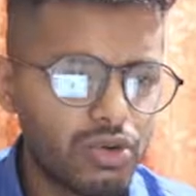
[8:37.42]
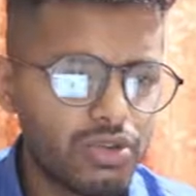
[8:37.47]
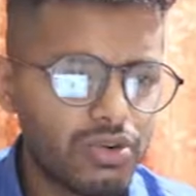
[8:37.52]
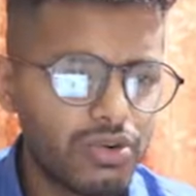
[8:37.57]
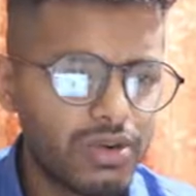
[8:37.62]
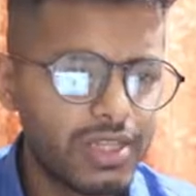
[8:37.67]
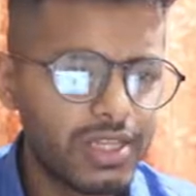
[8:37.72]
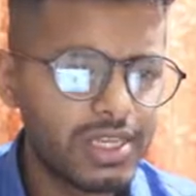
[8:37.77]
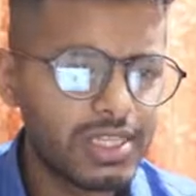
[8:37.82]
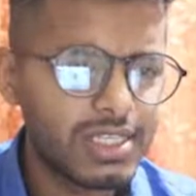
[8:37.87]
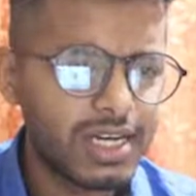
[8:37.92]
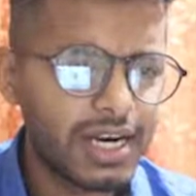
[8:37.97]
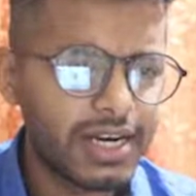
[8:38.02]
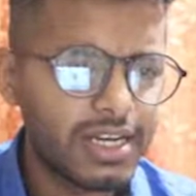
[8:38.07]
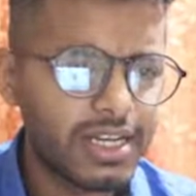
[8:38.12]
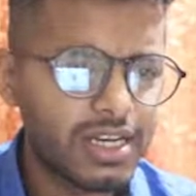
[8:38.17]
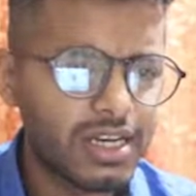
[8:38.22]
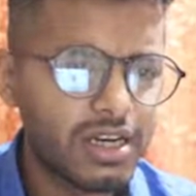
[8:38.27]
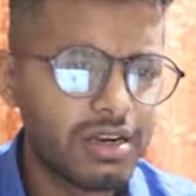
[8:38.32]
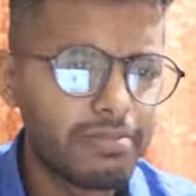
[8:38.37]
through this
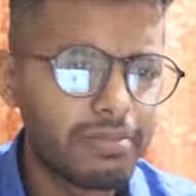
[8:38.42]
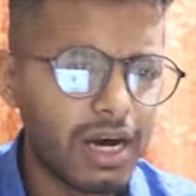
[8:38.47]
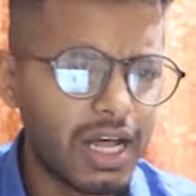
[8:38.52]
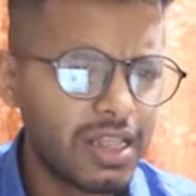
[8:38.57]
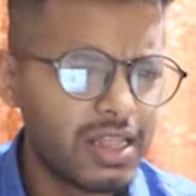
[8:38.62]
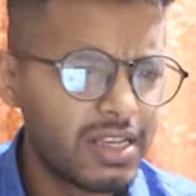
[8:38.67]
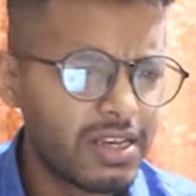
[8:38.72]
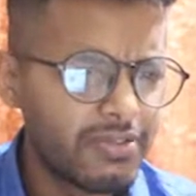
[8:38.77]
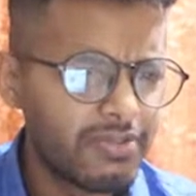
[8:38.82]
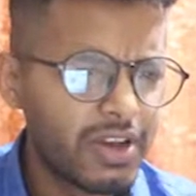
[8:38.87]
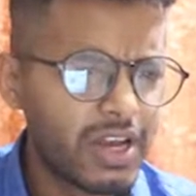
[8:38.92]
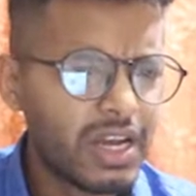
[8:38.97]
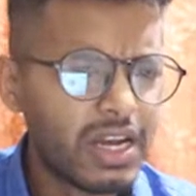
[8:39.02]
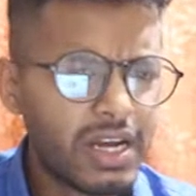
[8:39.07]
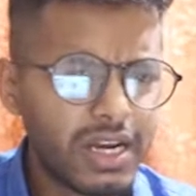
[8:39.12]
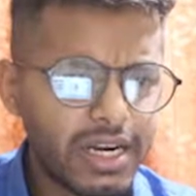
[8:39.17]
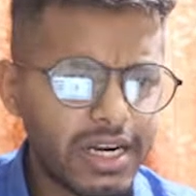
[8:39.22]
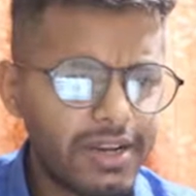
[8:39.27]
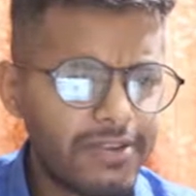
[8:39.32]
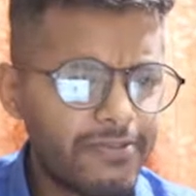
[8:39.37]
article, Maldives
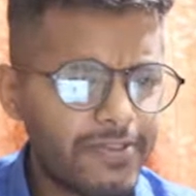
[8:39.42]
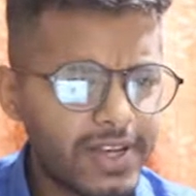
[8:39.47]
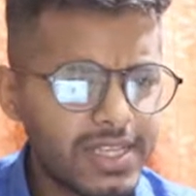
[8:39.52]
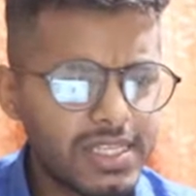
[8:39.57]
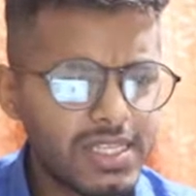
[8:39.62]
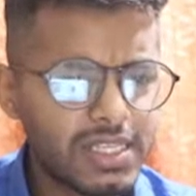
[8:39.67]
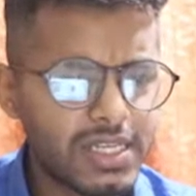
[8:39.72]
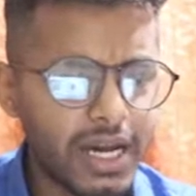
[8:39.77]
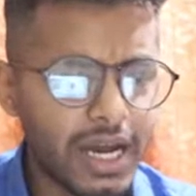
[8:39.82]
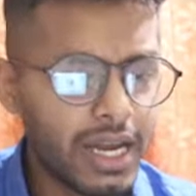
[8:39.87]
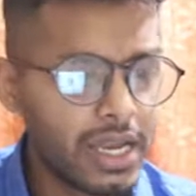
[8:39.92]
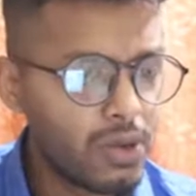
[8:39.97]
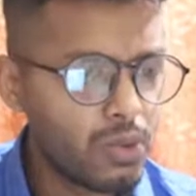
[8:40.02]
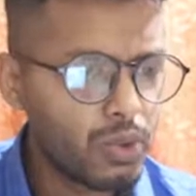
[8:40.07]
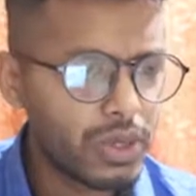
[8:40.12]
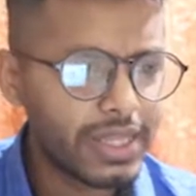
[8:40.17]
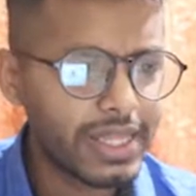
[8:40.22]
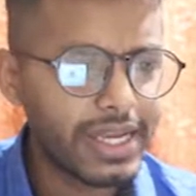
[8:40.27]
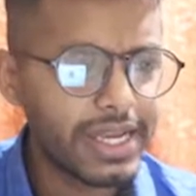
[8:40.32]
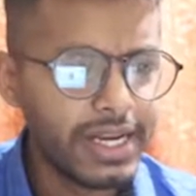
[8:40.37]
defense tie
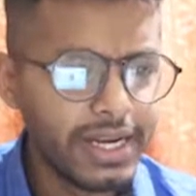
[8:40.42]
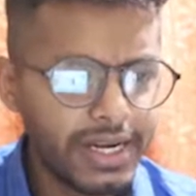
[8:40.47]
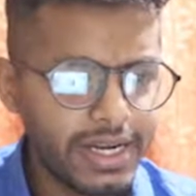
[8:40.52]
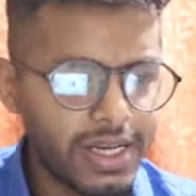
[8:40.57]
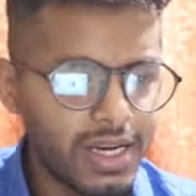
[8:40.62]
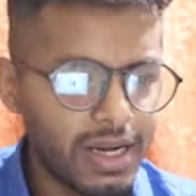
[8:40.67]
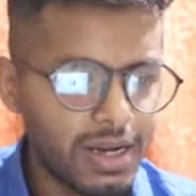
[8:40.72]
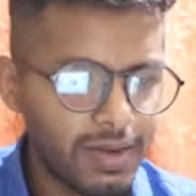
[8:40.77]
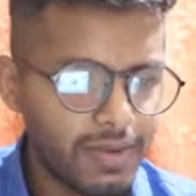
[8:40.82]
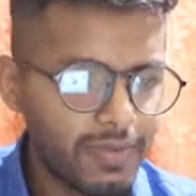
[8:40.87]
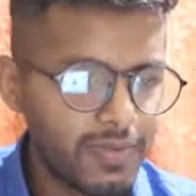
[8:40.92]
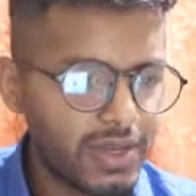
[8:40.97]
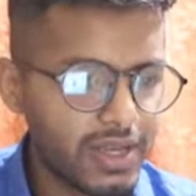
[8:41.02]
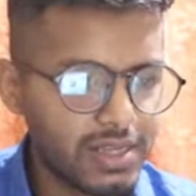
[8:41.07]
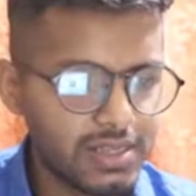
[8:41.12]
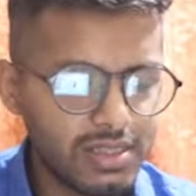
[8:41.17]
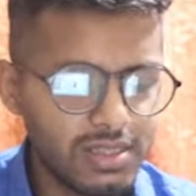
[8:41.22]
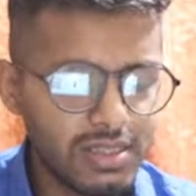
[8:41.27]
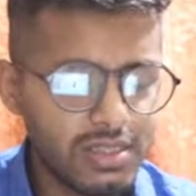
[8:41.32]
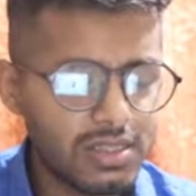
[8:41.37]
with India.
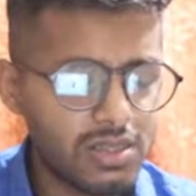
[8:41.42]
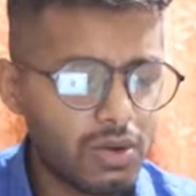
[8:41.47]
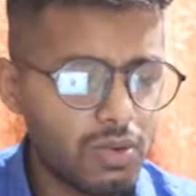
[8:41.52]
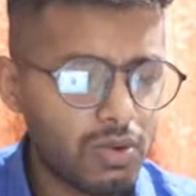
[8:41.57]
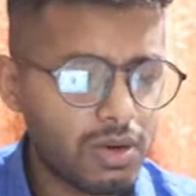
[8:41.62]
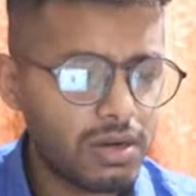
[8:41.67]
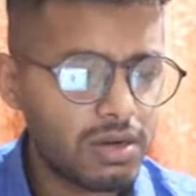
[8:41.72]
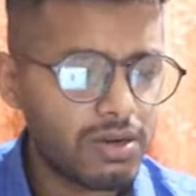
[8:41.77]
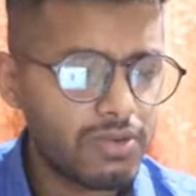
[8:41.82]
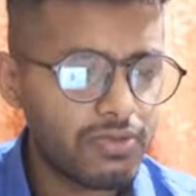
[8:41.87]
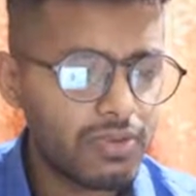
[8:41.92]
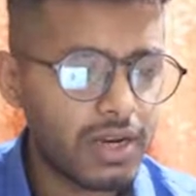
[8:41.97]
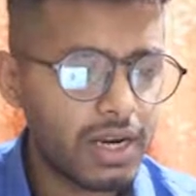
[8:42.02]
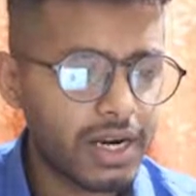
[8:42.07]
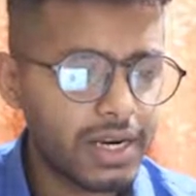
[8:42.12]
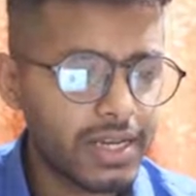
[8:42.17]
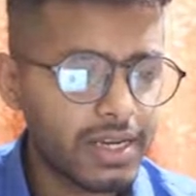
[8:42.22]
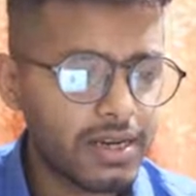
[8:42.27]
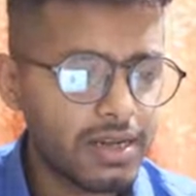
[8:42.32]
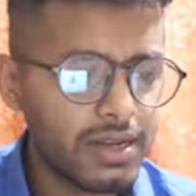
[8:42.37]
Yes, this is a wonderful
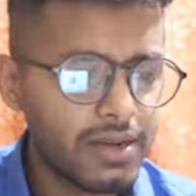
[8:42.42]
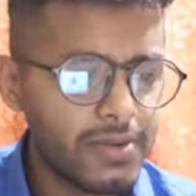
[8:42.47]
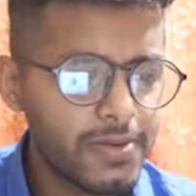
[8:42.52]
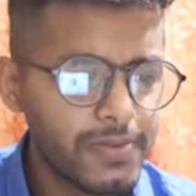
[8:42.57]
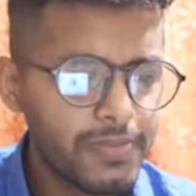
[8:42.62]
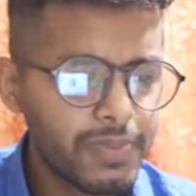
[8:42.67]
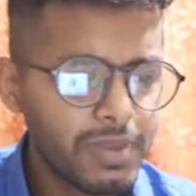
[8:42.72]
article.